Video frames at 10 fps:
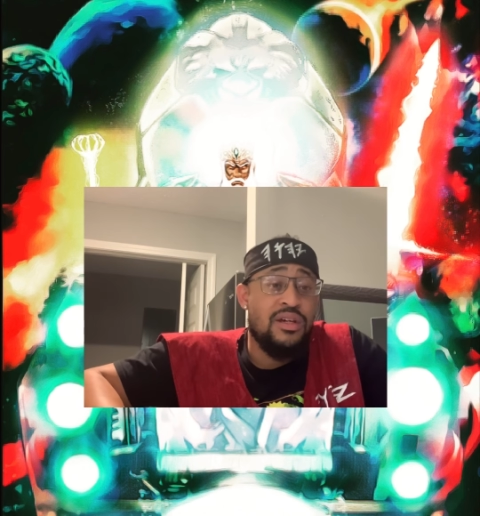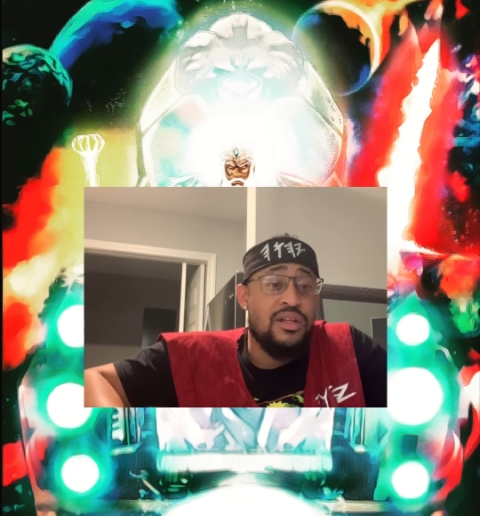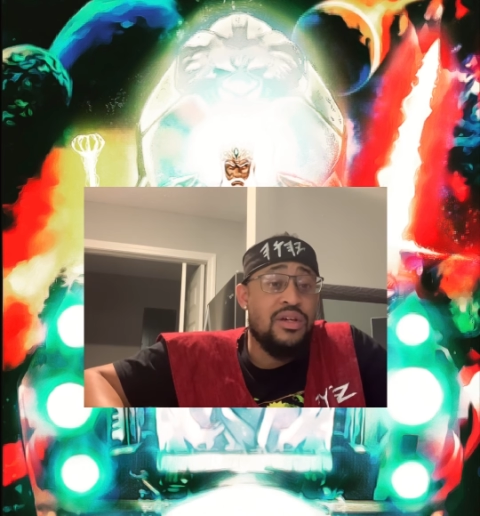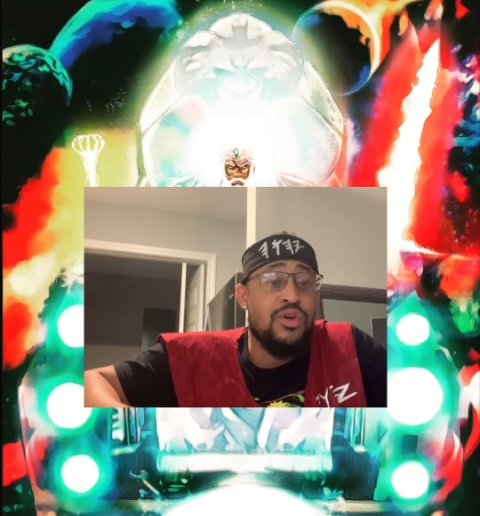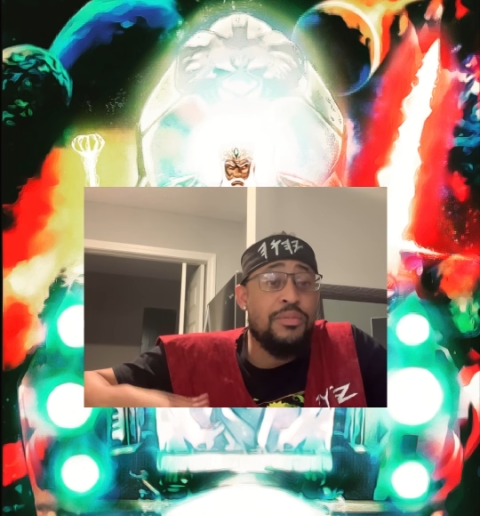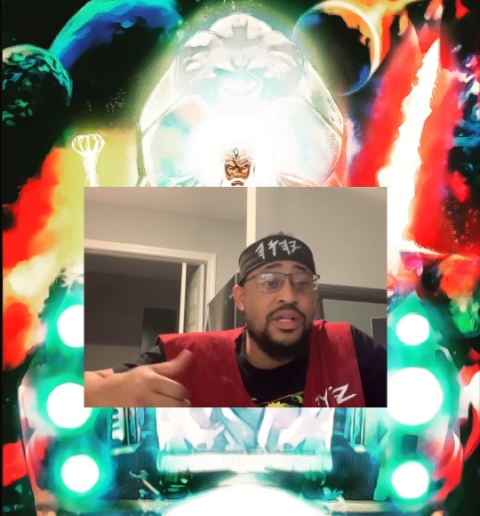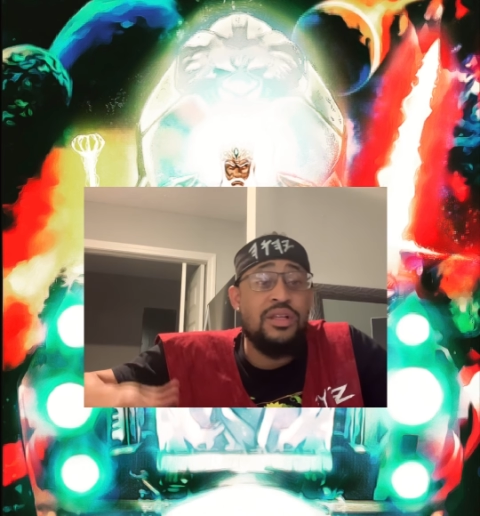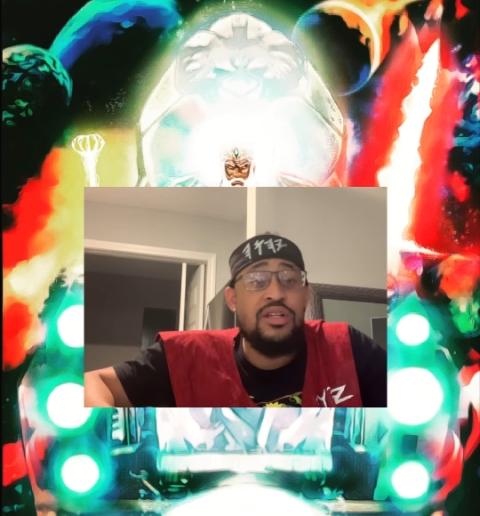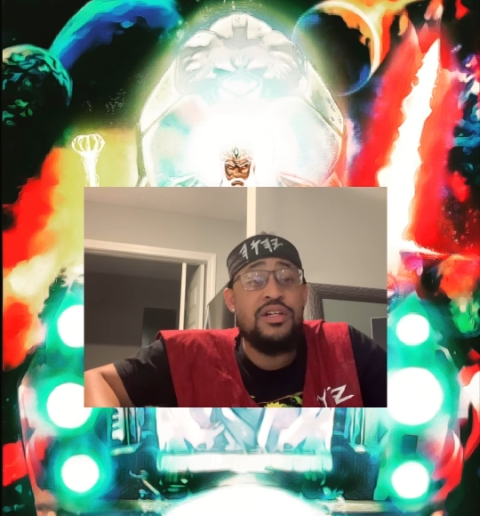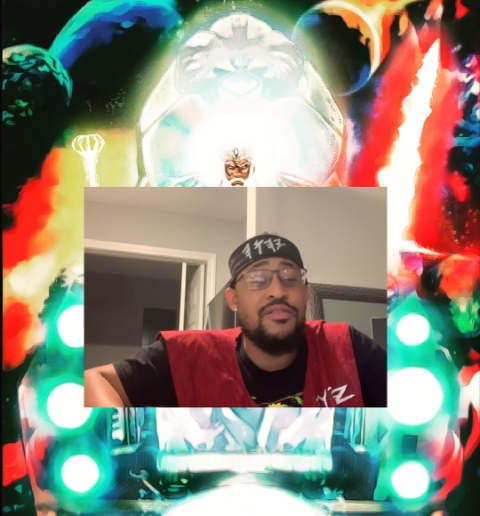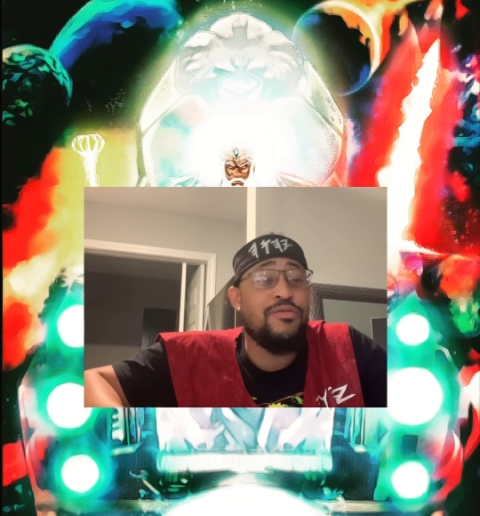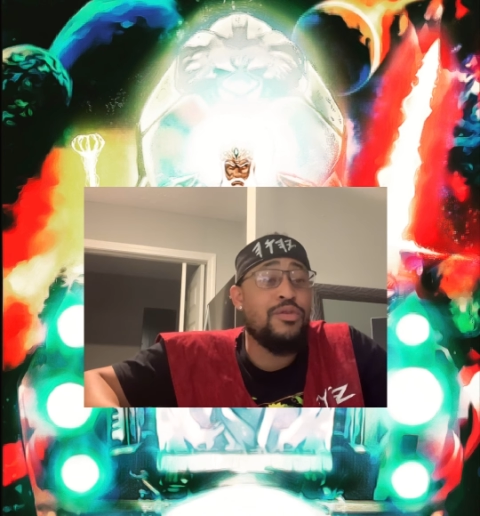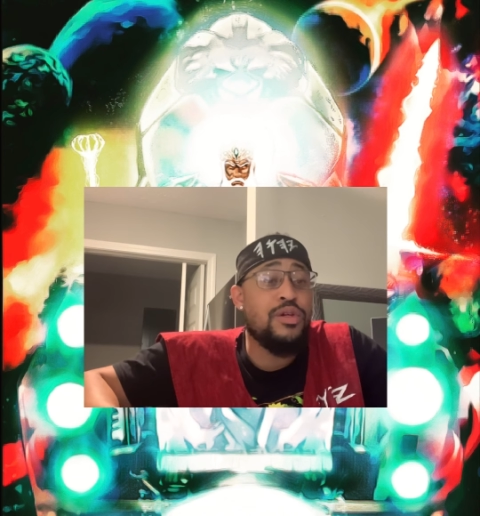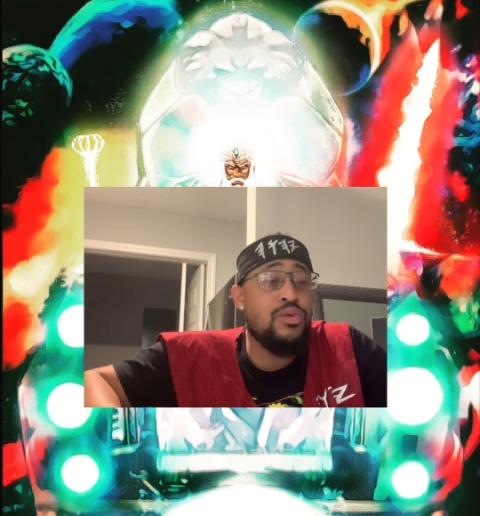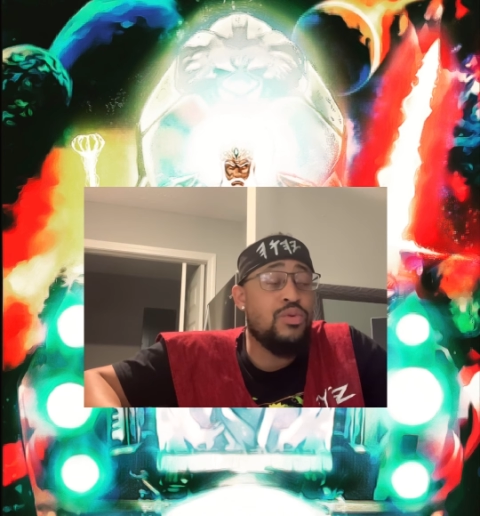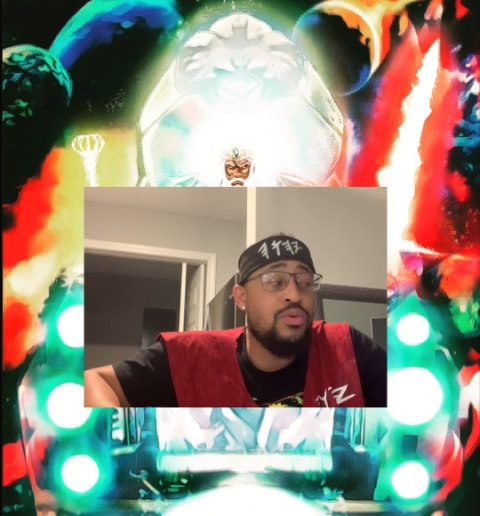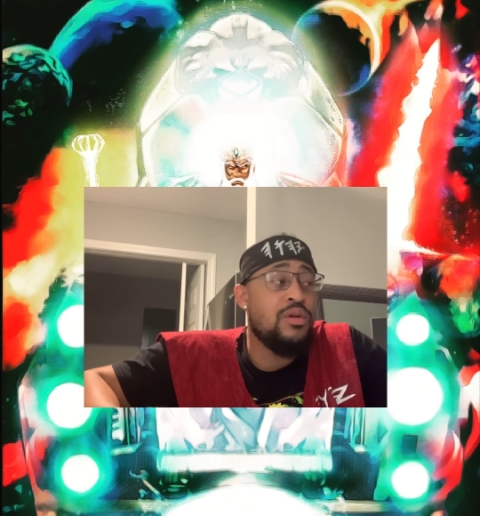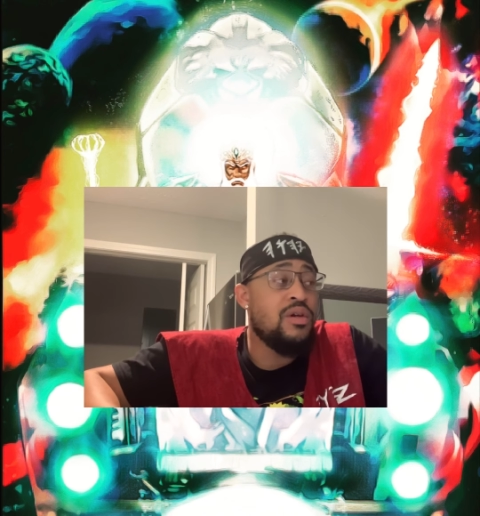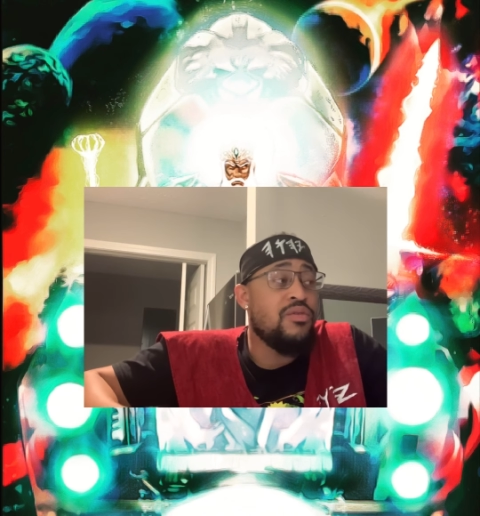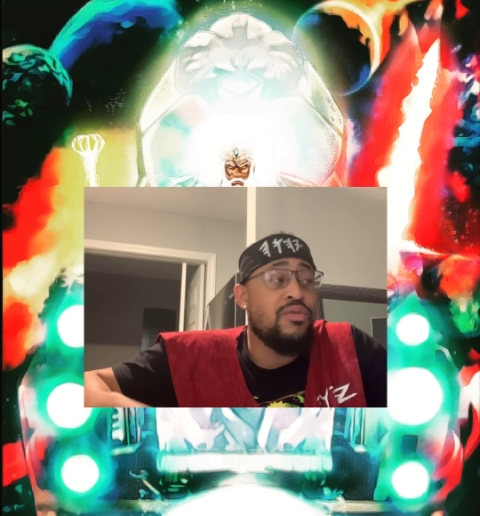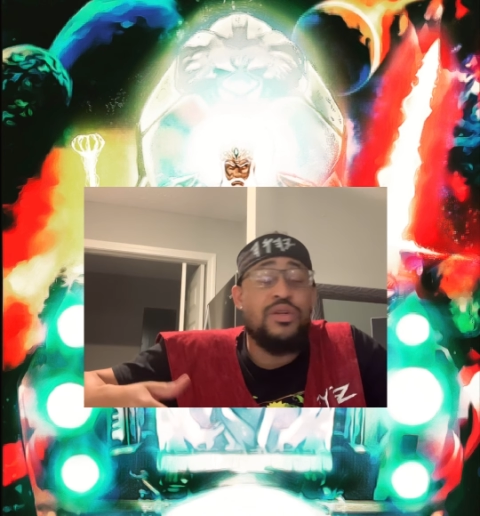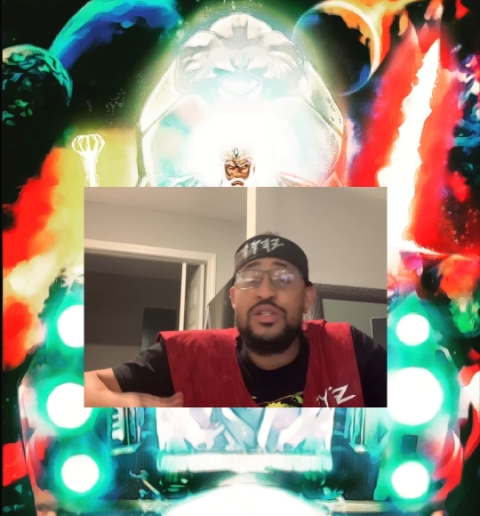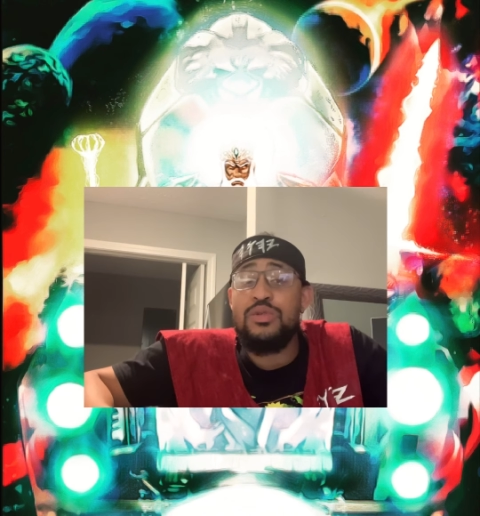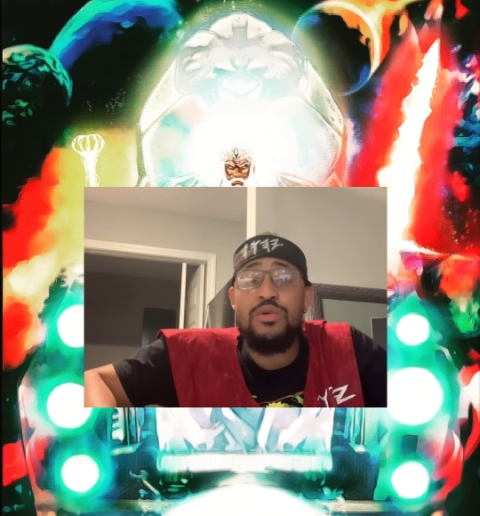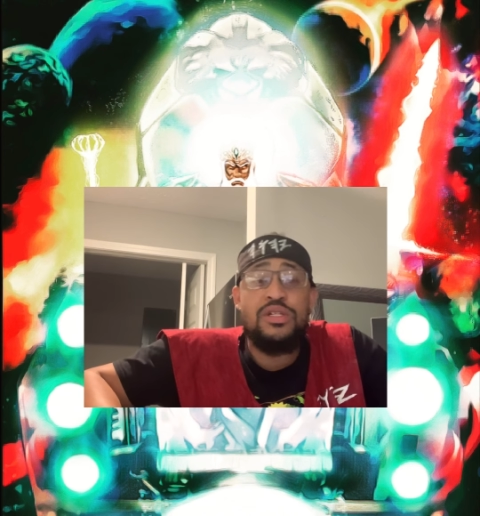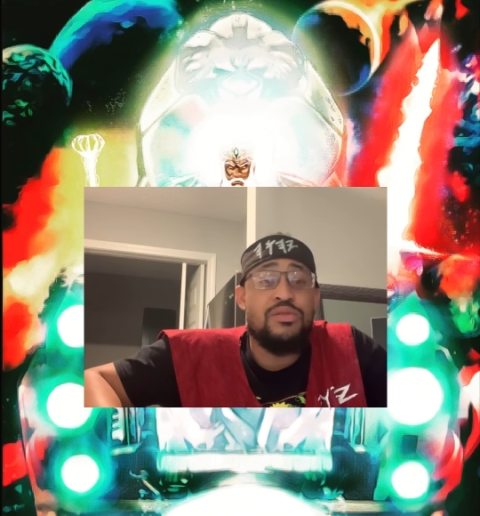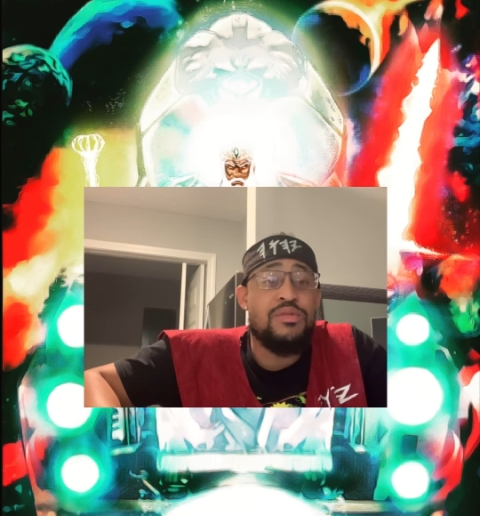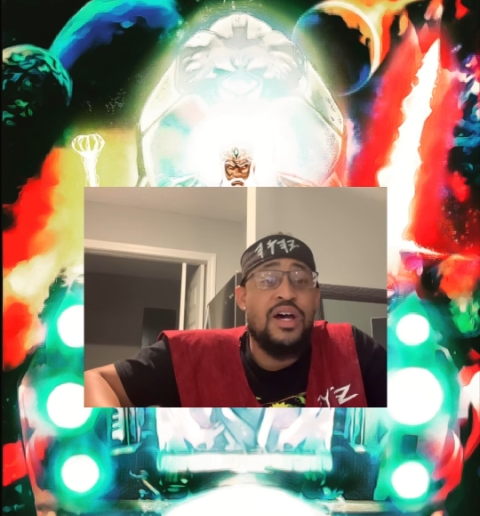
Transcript: They're going to be looking for you for this wisdom,